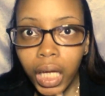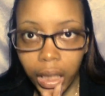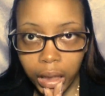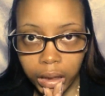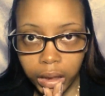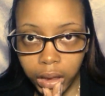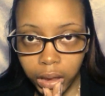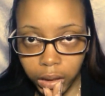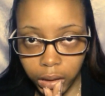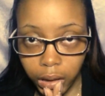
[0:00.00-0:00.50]

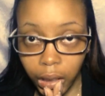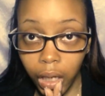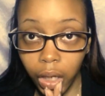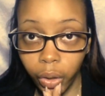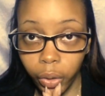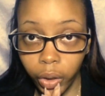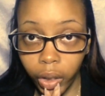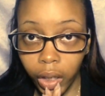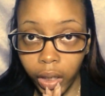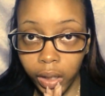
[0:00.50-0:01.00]
It's
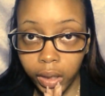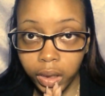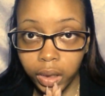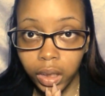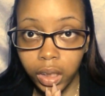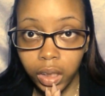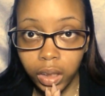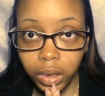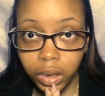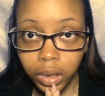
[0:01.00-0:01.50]
insane, you
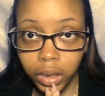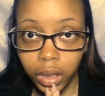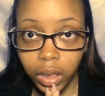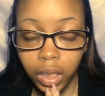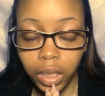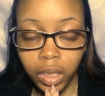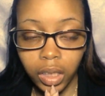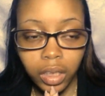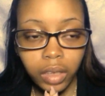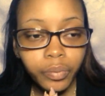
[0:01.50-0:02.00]
guys.
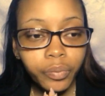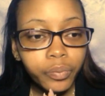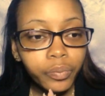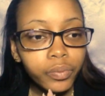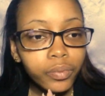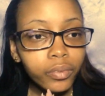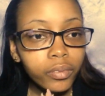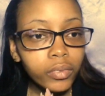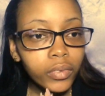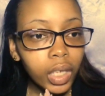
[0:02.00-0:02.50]
Insanity.
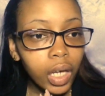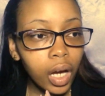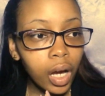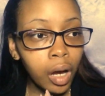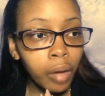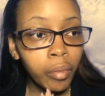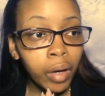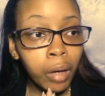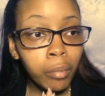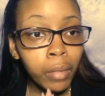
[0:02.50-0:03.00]

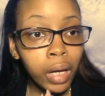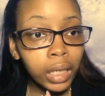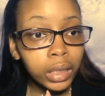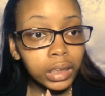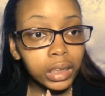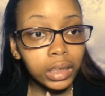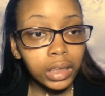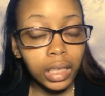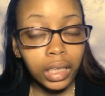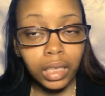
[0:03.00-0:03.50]
I'm
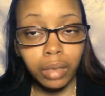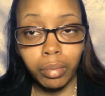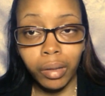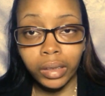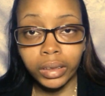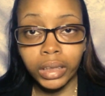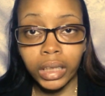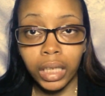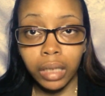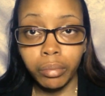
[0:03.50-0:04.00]
actually thinking
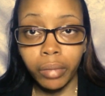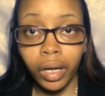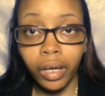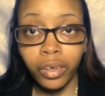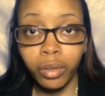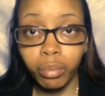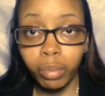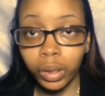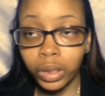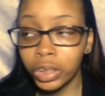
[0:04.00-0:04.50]
about taking my
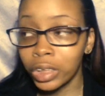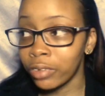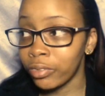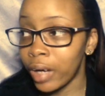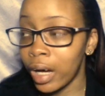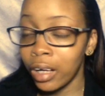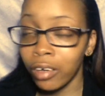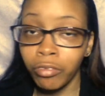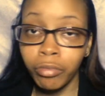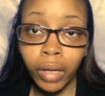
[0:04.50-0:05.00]
other bookshelf
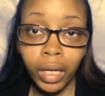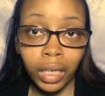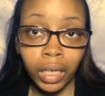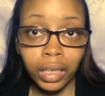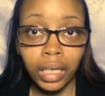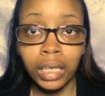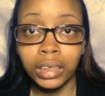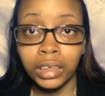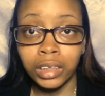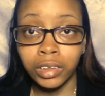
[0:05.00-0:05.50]
out of my
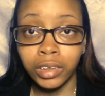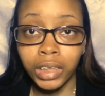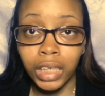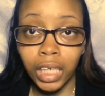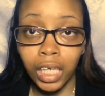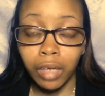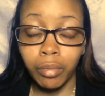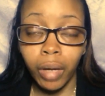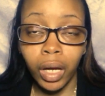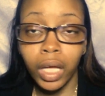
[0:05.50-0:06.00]
closet,
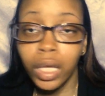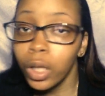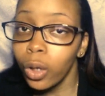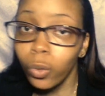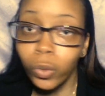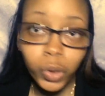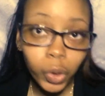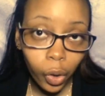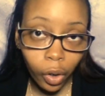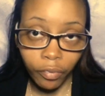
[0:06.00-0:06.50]
taking my
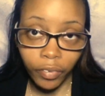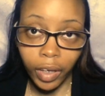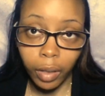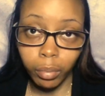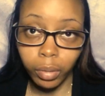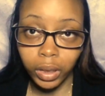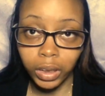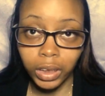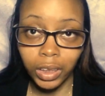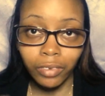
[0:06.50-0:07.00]
clothes off that
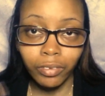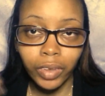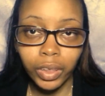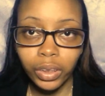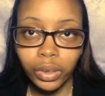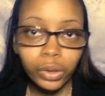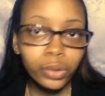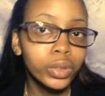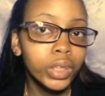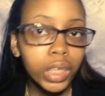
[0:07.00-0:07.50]
bookshelf,
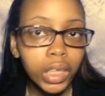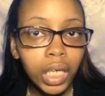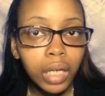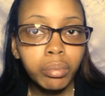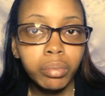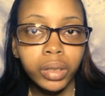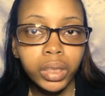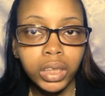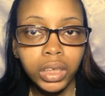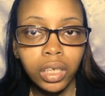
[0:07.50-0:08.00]
and using
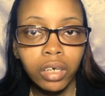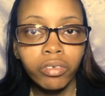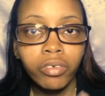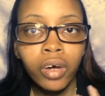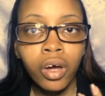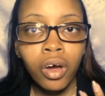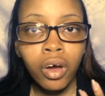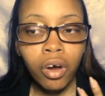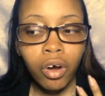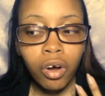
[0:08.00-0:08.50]
that bookshelf
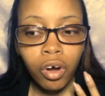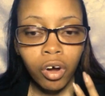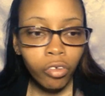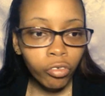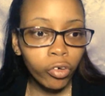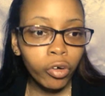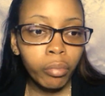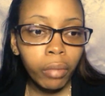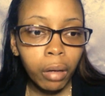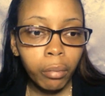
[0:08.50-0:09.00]

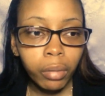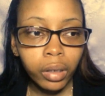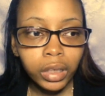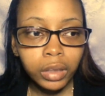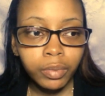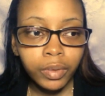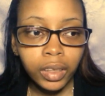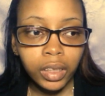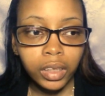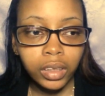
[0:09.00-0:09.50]
for my
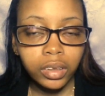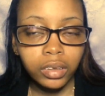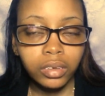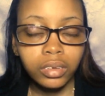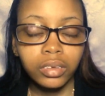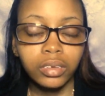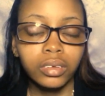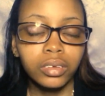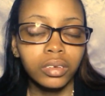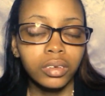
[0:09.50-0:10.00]
books
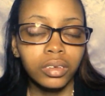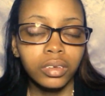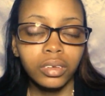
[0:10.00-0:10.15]
because